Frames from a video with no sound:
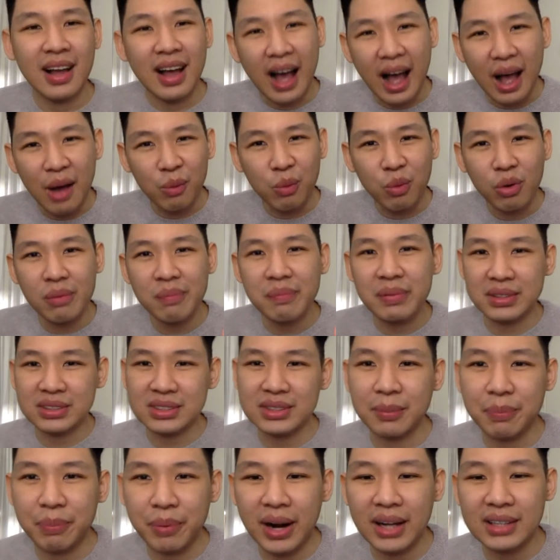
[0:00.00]
I won't be
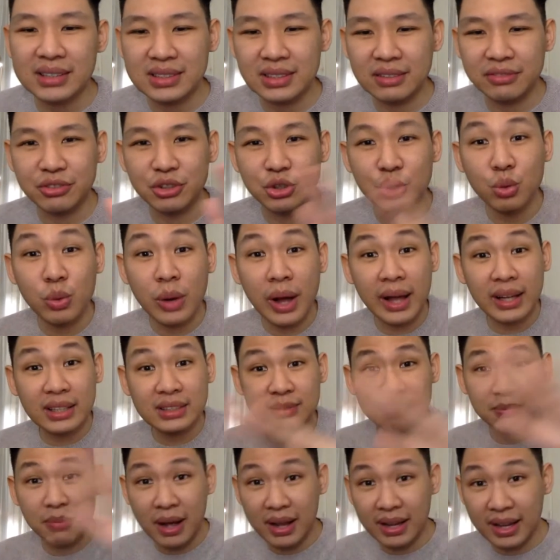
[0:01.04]
surprised if
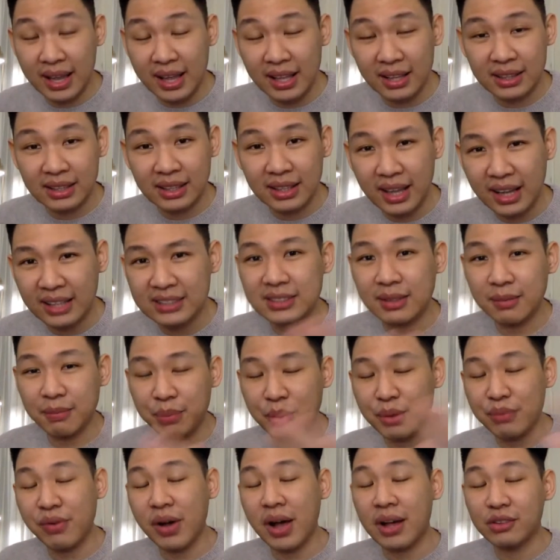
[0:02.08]
US market,
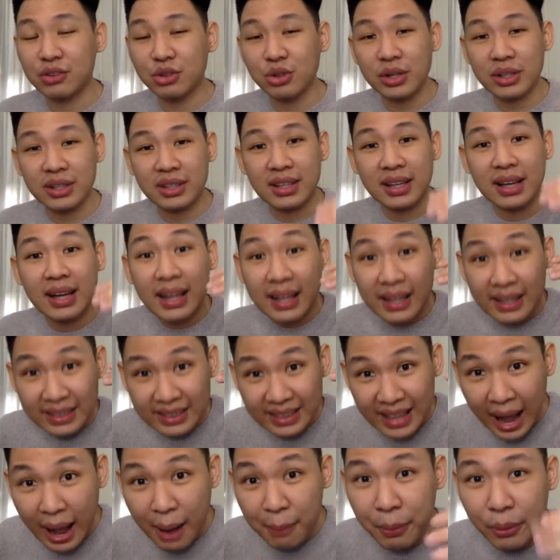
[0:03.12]
S&P 500,
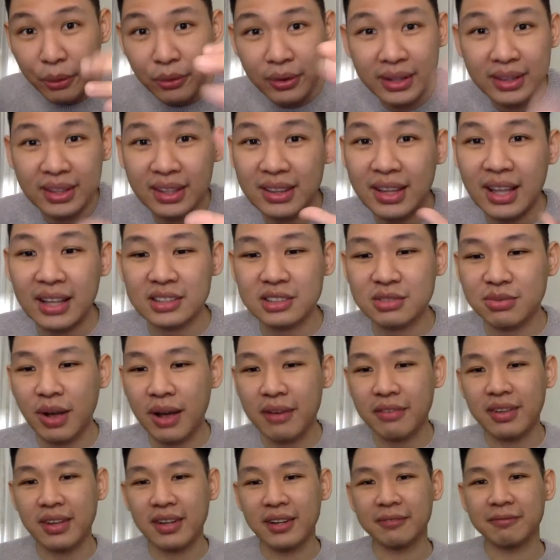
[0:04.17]
double in the next
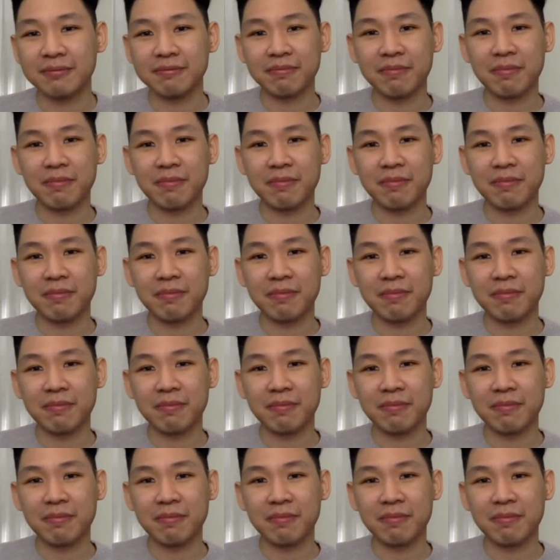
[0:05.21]
5 years.